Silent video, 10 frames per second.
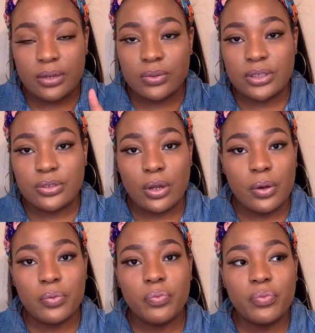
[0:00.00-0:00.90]
it was you
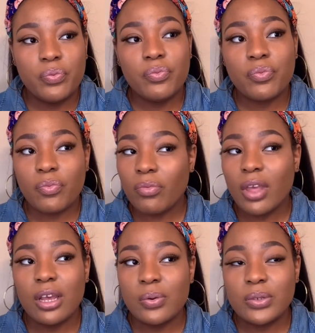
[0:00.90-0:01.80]
know
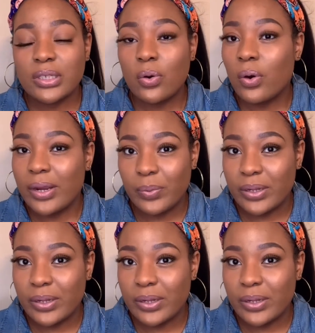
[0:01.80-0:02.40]
it was a coin well